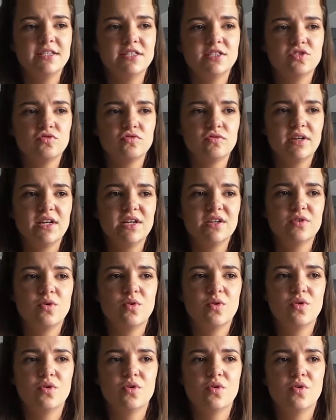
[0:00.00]
street
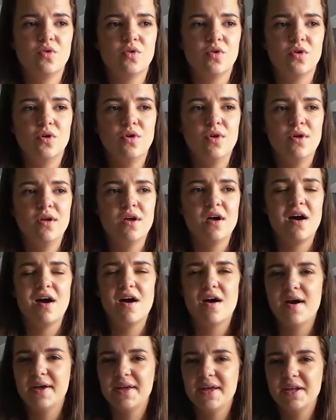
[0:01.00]
or a
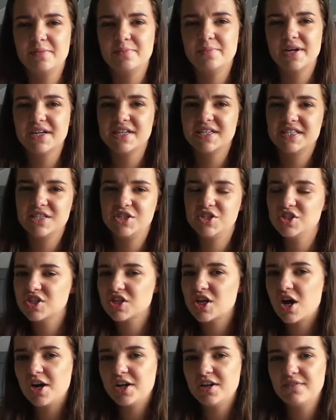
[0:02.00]
high-end brand because it's just
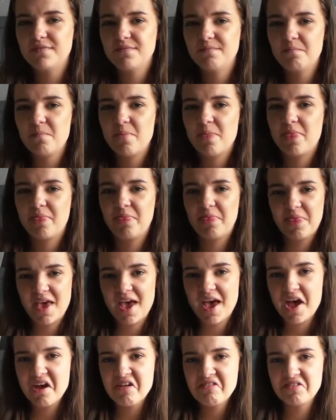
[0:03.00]
kind of
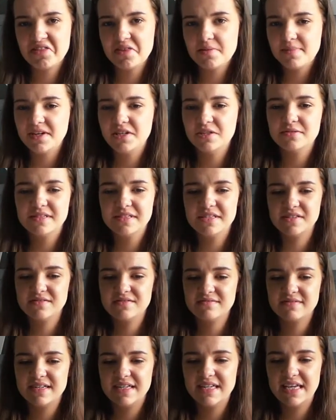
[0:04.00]
there in the middle. It
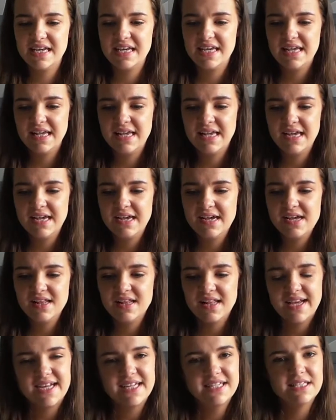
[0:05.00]
doesn't really,
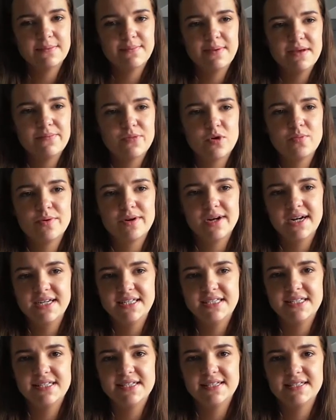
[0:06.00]
like, it's a bit more
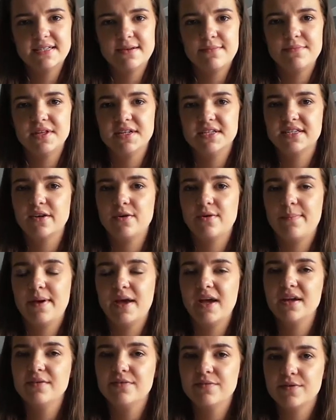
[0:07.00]
pricey than some things I would
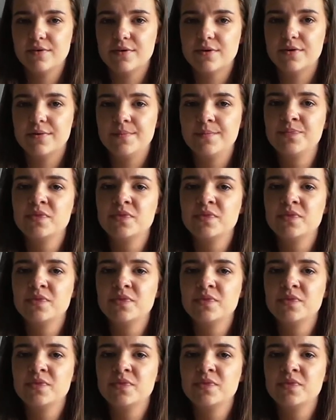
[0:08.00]
pay for,